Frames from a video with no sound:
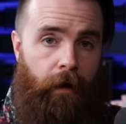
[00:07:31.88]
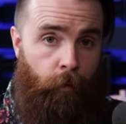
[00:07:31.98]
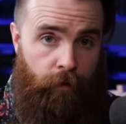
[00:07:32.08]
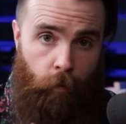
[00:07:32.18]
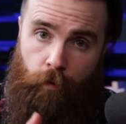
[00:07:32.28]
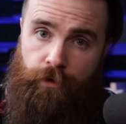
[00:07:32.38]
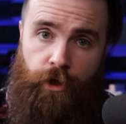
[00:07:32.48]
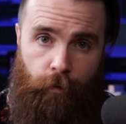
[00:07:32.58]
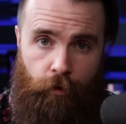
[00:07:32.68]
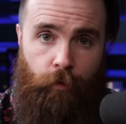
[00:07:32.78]
Now, I want to warn
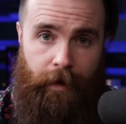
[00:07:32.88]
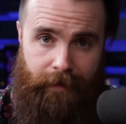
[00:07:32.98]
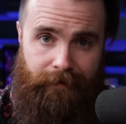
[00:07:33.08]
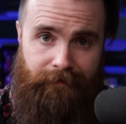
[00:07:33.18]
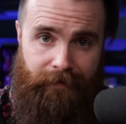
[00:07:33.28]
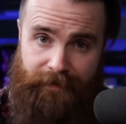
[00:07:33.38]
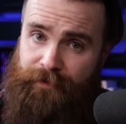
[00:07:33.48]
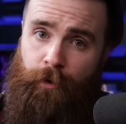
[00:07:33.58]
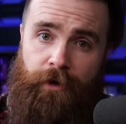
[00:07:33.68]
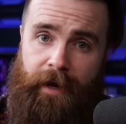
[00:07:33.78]
you real quick, and
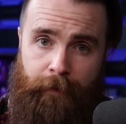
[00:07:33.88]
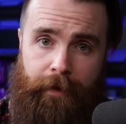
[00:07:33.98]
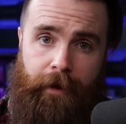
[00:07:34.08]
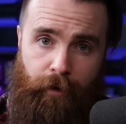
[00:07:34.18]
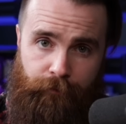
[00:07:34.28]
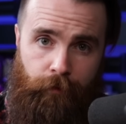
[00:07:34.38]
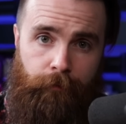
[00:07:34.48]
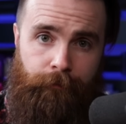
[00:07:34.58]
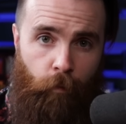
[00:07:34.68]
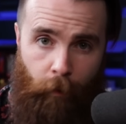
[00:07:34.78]
this is where you got to be careful.